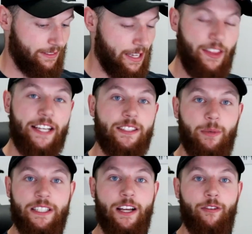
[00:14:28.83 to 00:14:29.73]
and thanks
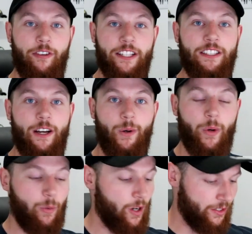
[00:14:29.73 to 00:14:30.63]
to myself for actually knowing
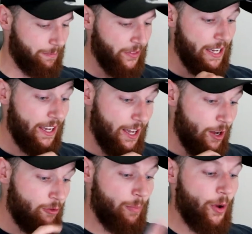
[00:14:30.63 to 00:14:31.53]
what it was.
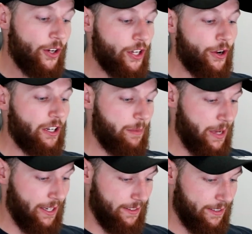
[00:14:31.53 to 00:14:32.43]
Roberto
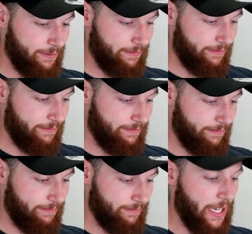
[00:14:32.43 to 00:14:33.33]
Clemente,
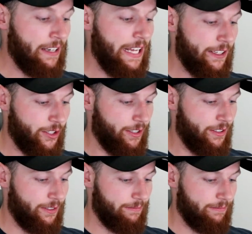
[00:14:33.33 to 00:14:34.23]
a
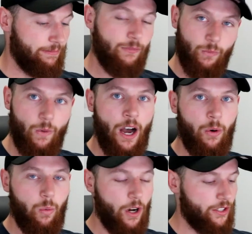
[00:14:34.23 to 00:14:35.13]
legend.
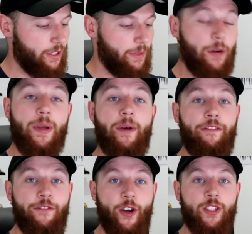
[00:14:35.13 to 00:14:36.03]
I'll watch him. That'll be my
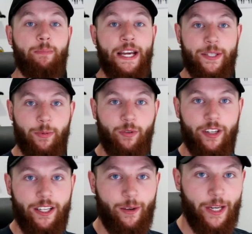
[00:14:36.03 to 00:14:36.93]
first baseball
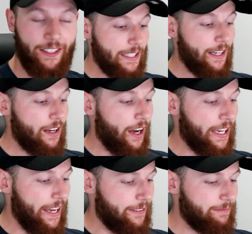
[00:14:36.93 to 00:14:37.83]
video, mate.
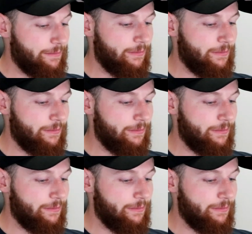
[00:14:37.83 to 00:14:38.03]
Okay,